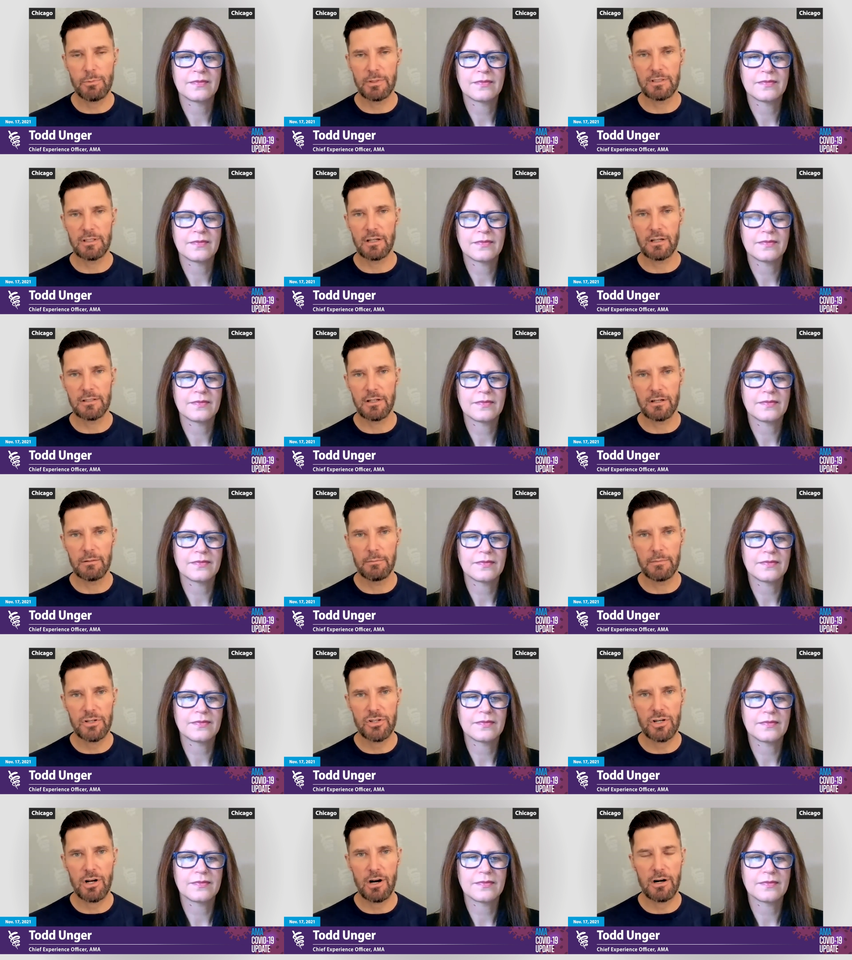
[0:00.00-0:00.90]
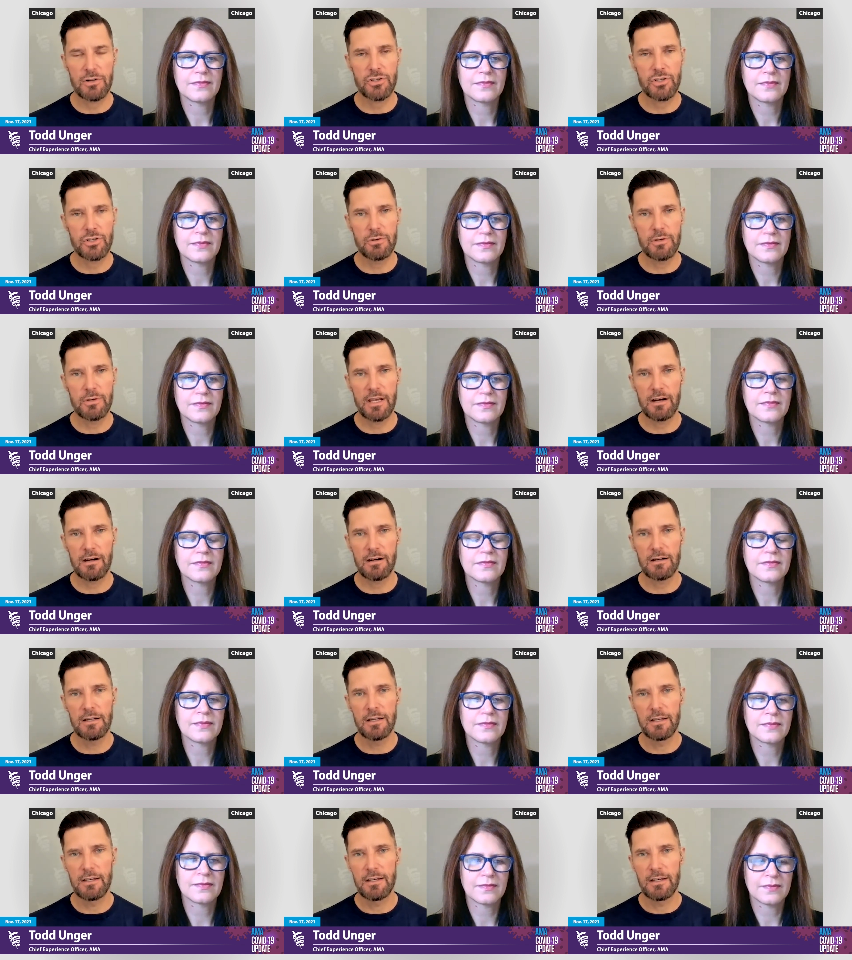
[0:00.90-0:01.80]
Speaker 1: with Dr. Bashar
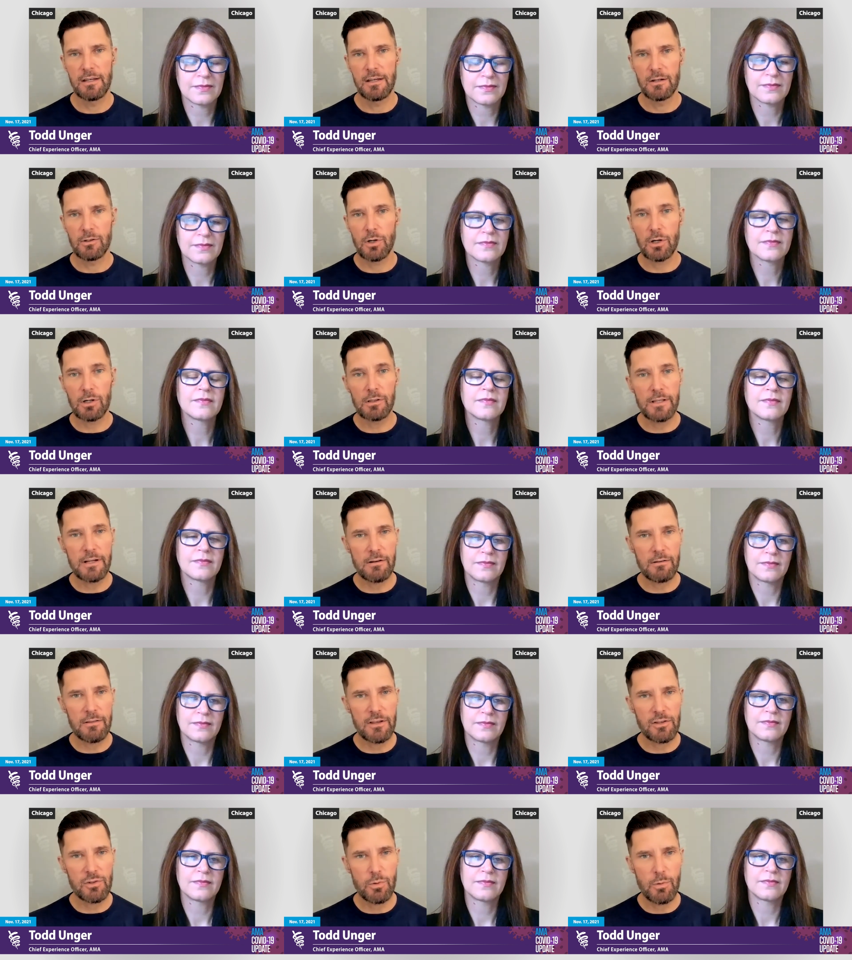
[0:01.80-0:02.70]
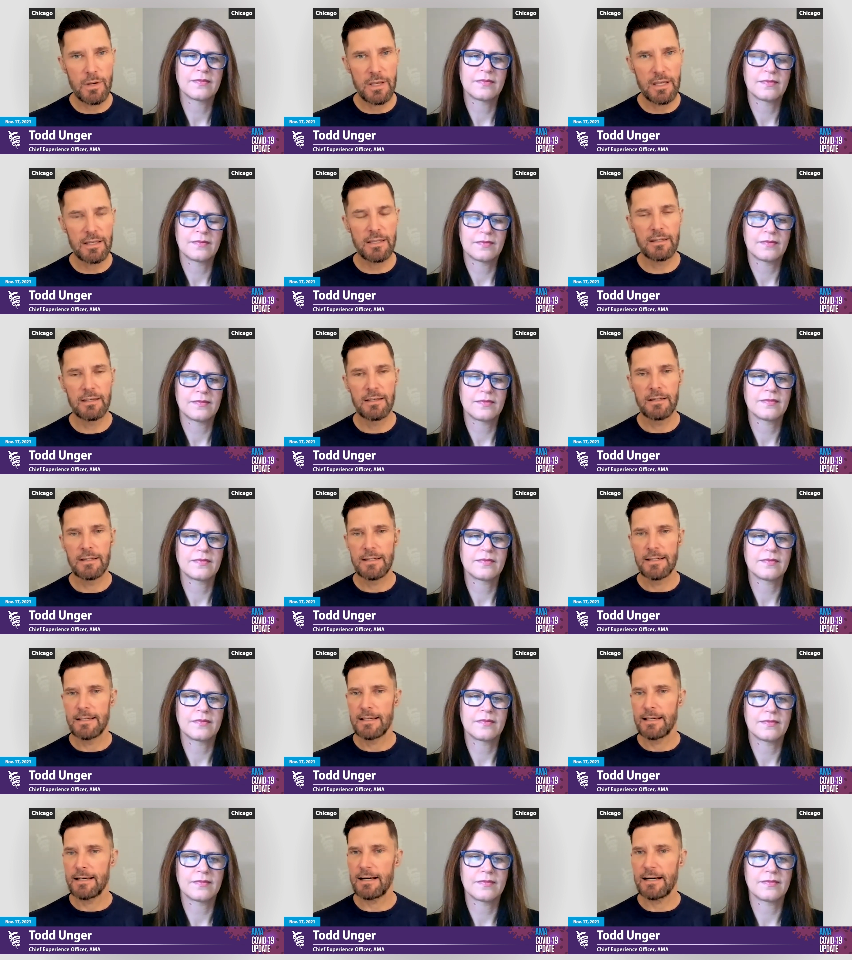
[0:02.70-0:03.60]
Shukir earlier this week.
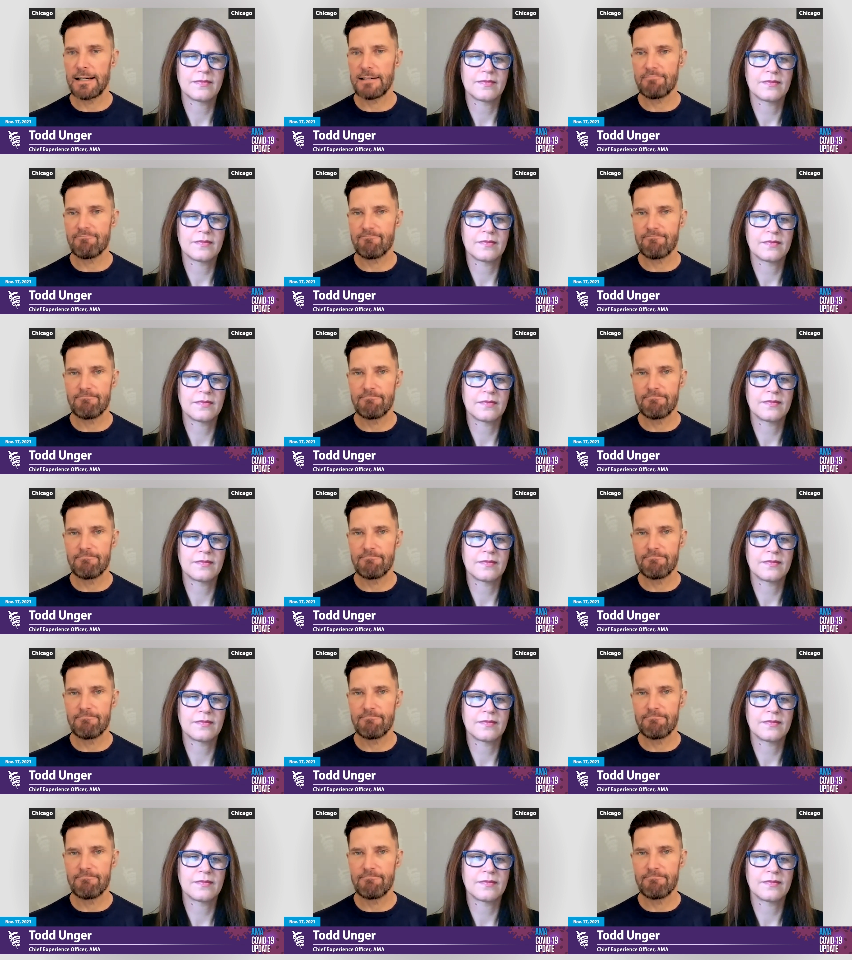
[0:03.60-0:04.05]
Um,